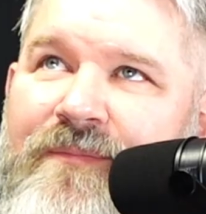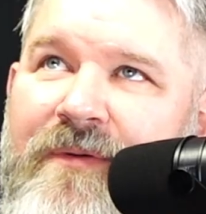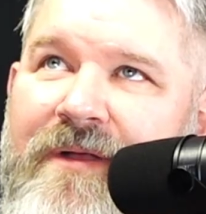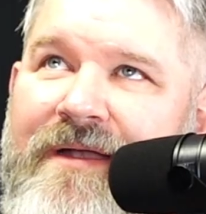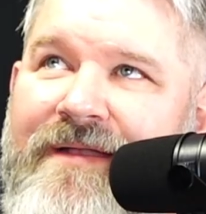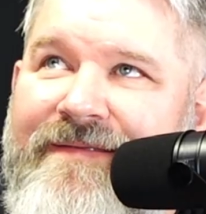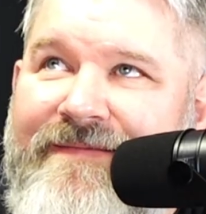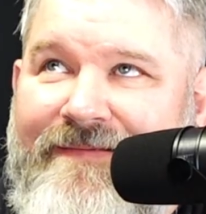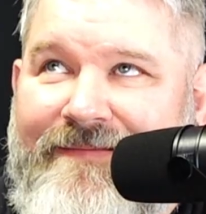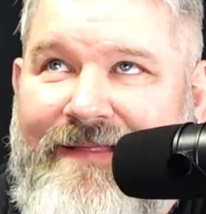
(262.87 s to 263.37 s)
but
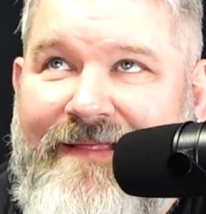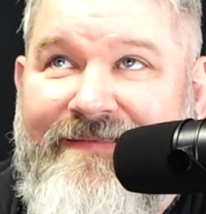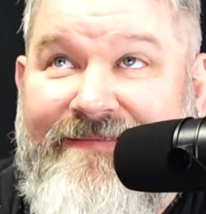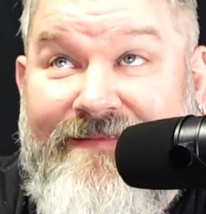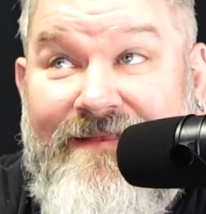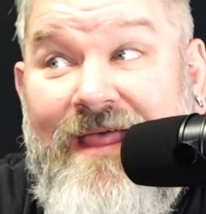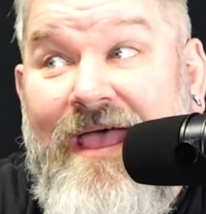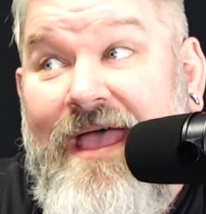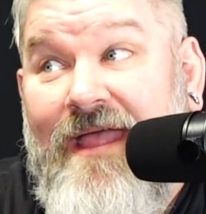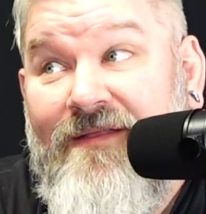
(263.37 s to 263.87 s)
it's
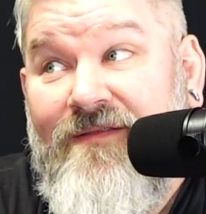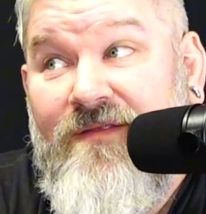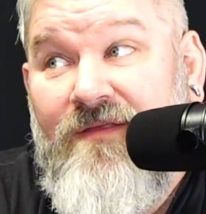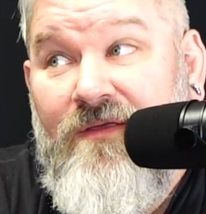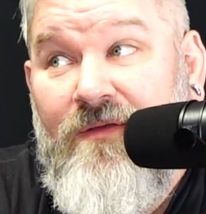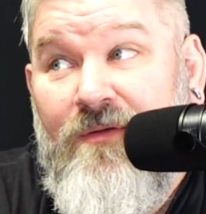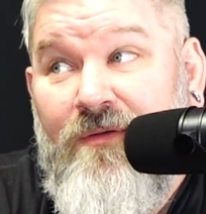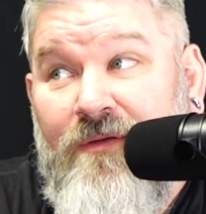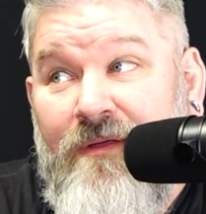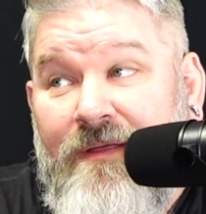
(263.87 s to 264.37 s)
not
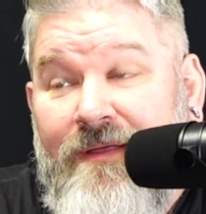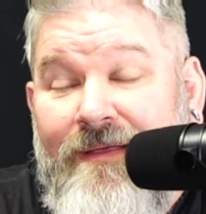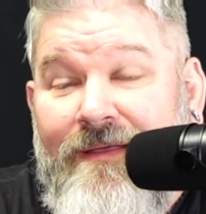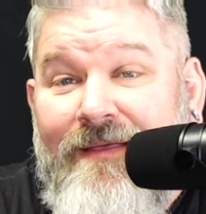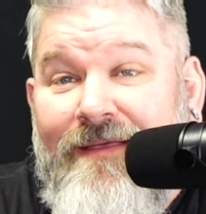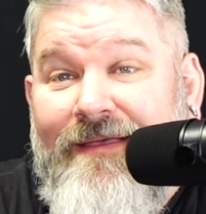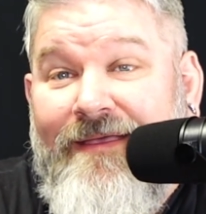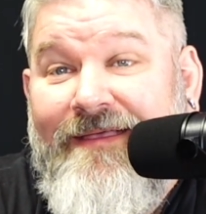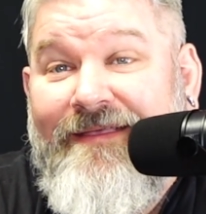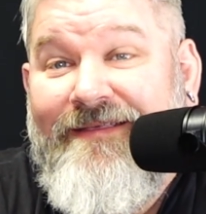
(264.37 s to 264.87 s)
too,
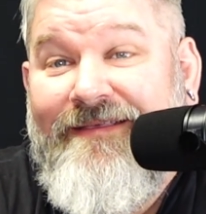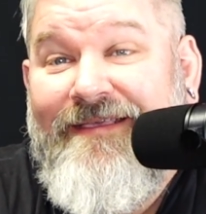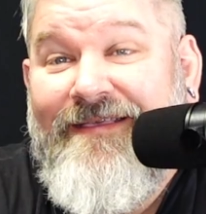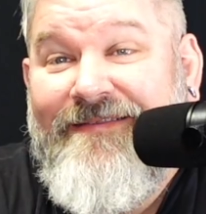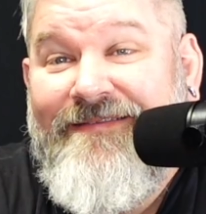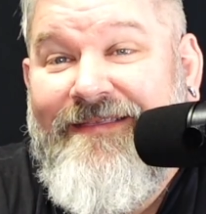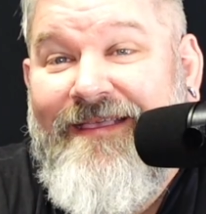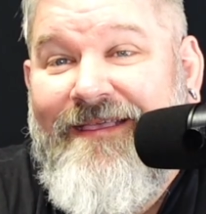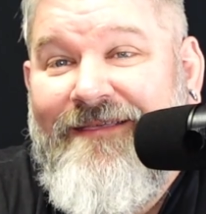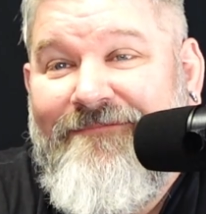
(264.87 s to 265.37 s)

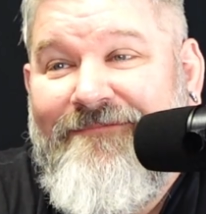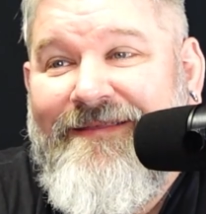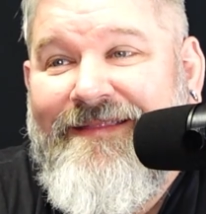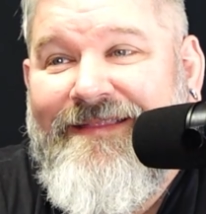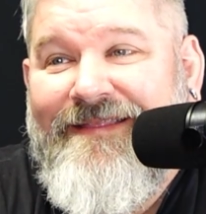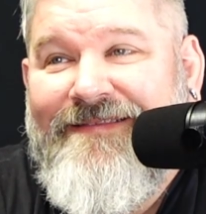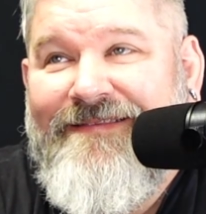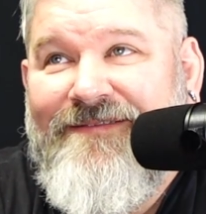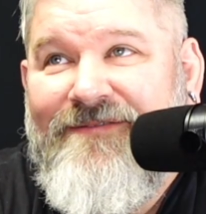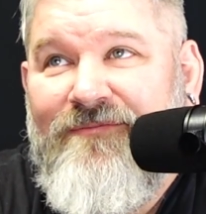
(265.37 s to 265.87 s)
because
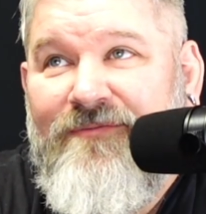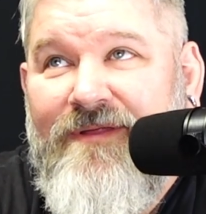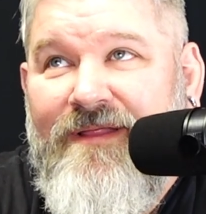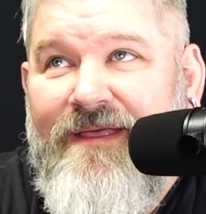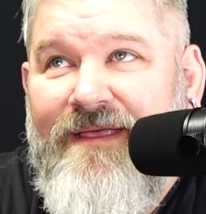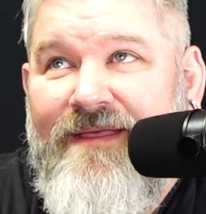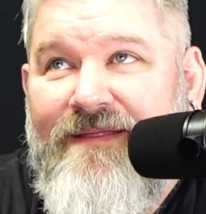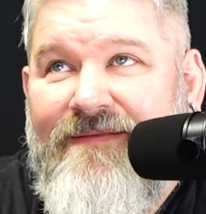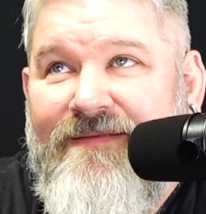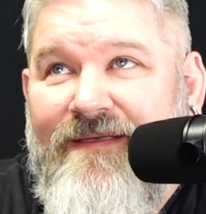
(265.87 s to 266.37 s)
this is
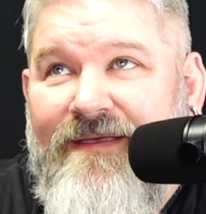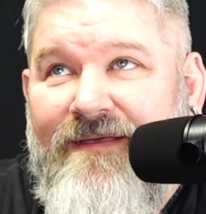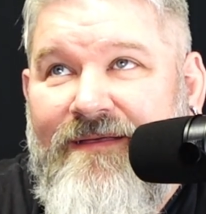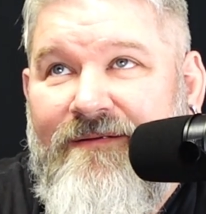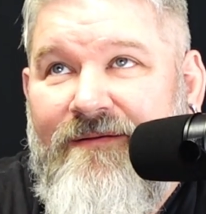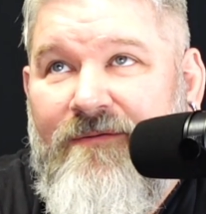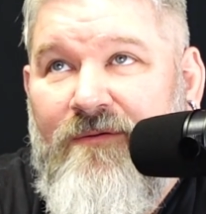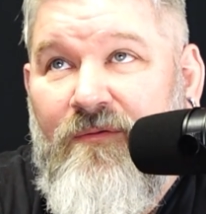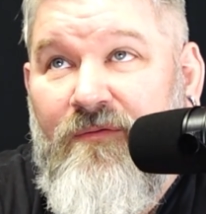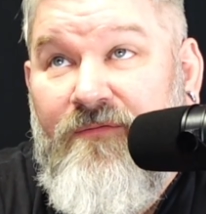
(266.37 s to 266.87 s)
really it's
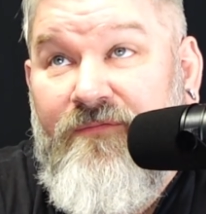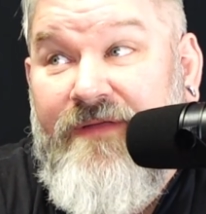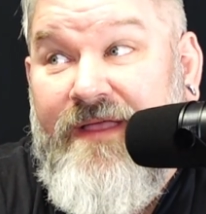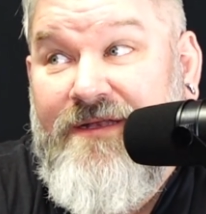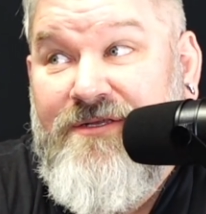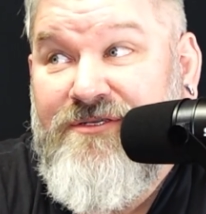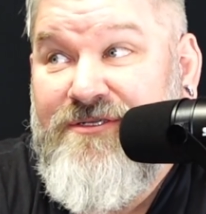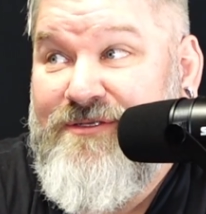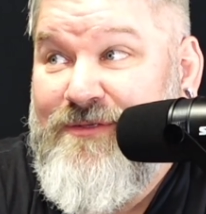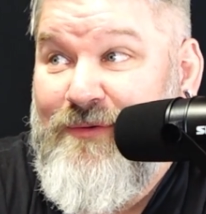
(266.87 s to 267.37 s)
a
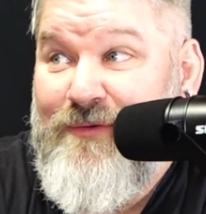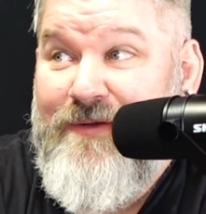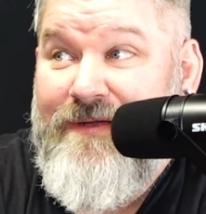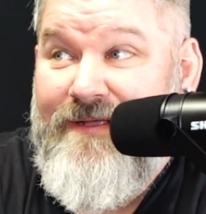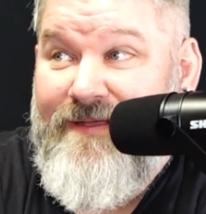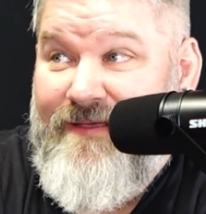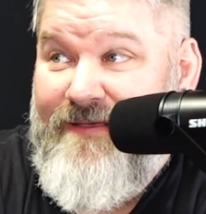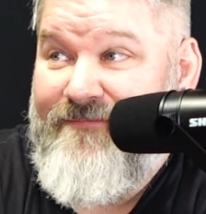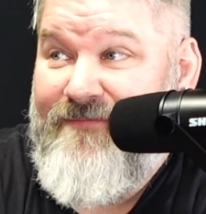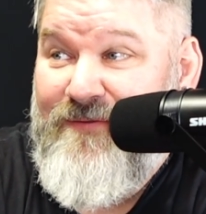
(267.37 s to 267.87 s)
revenge
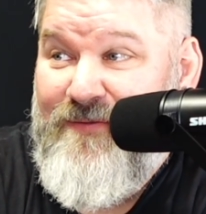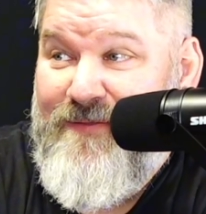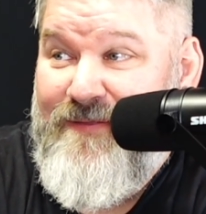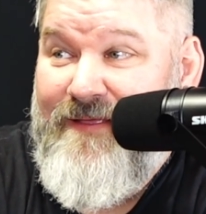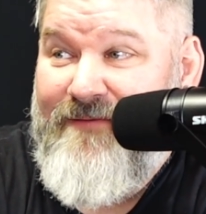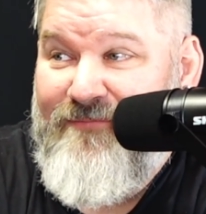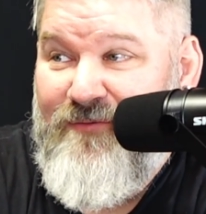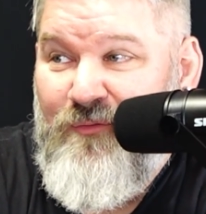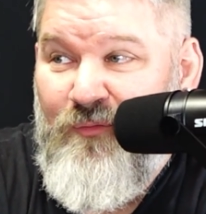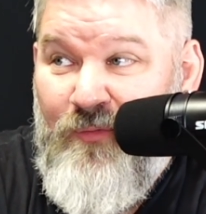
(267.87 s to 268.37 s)
story if
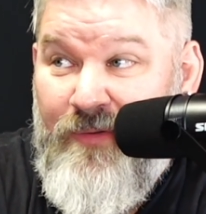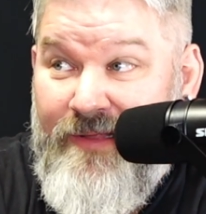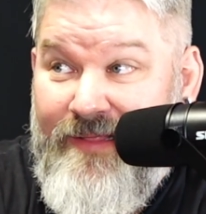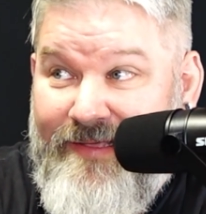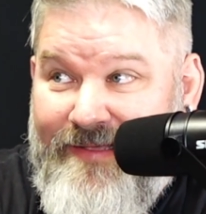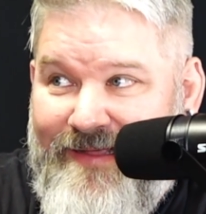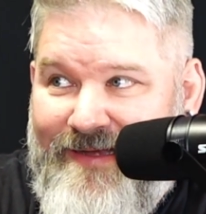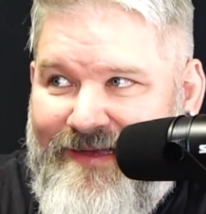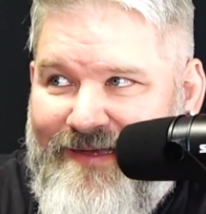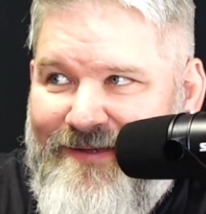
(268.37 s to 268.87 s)
you
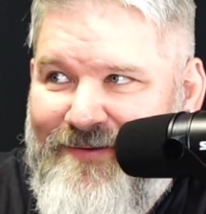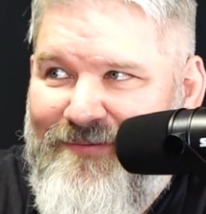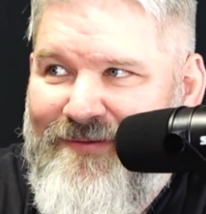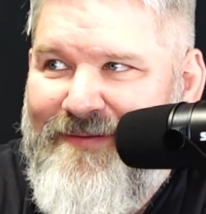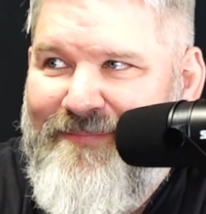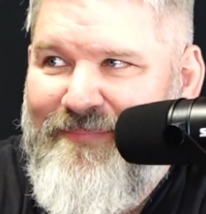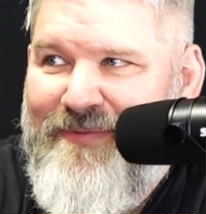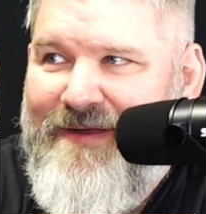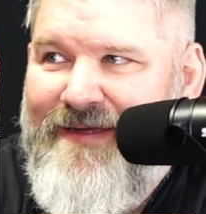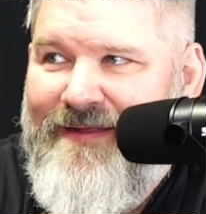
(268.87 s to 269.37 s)
really get into
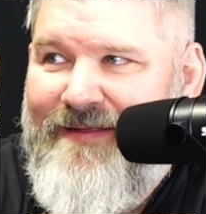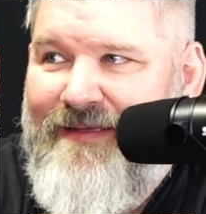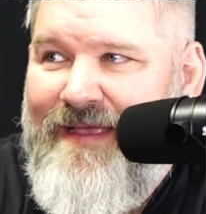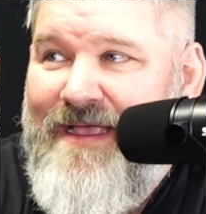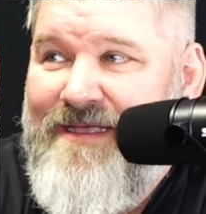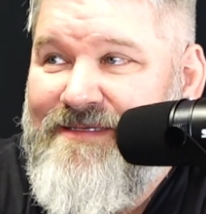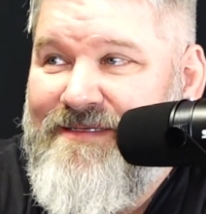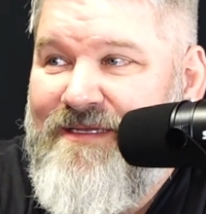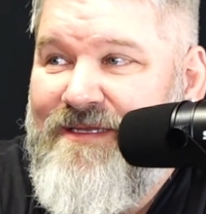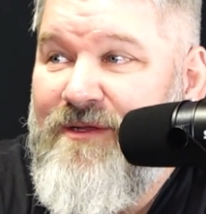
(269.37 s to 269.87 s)
it, but it
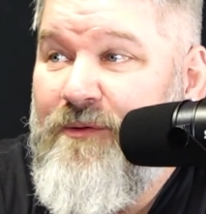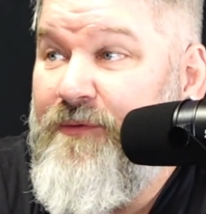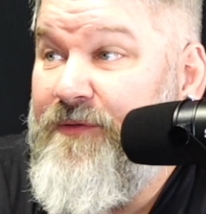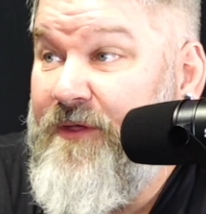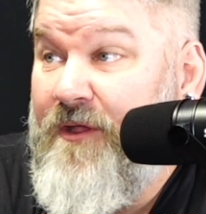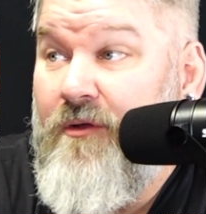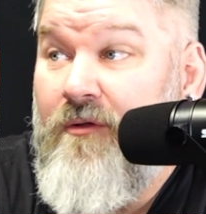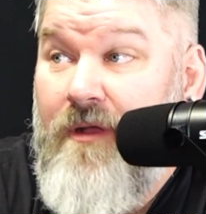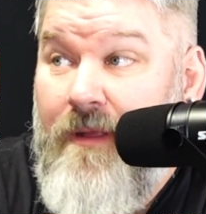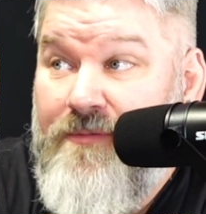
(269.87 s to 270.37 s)
has to do with
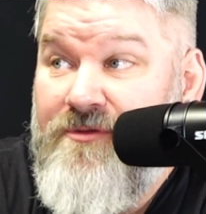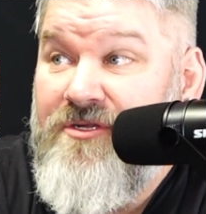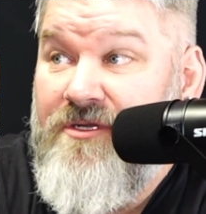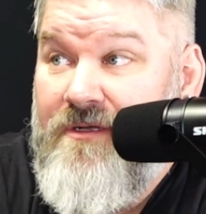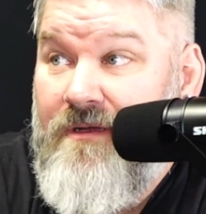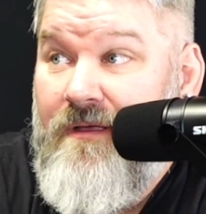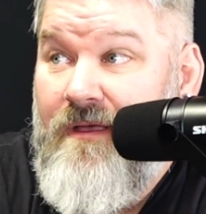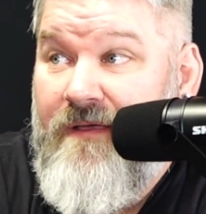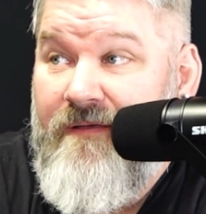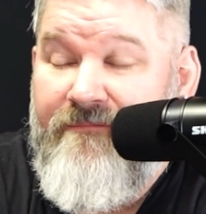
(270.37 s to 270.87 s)
the
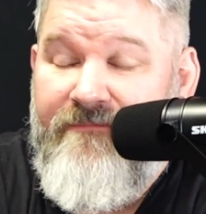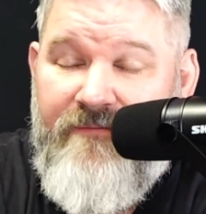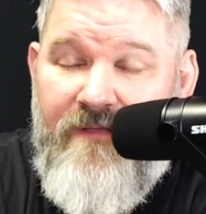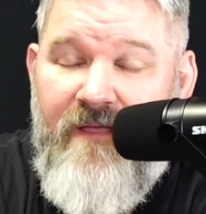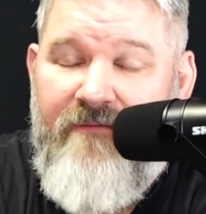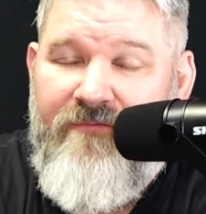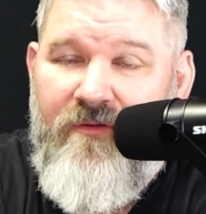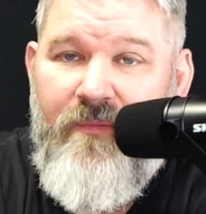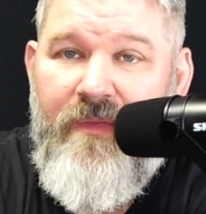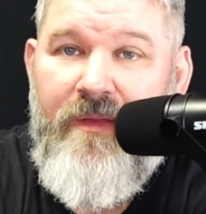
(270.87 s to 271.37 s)
corruption of
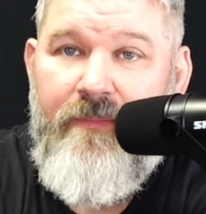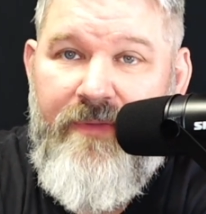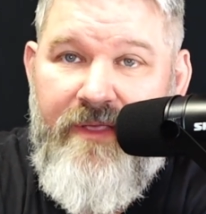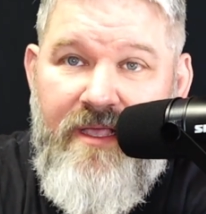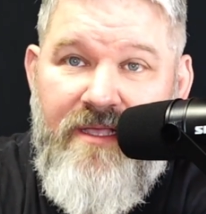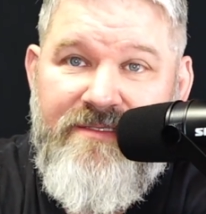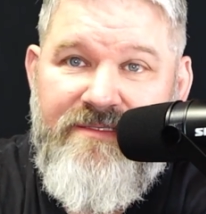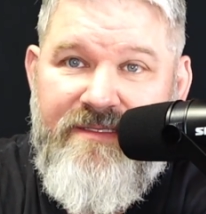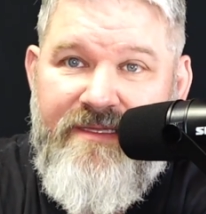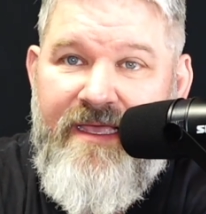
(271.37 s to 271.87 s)
government
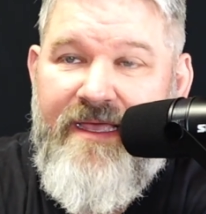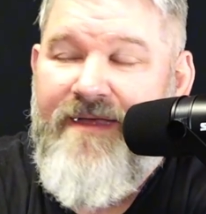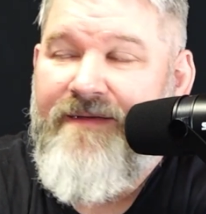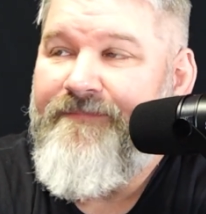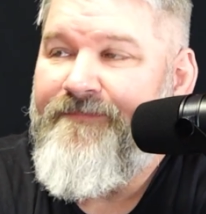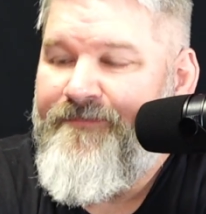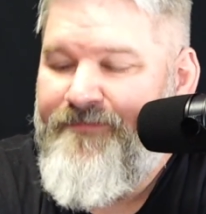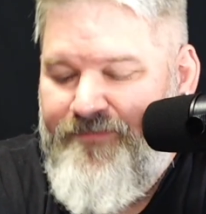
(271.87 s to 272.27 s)
because of that.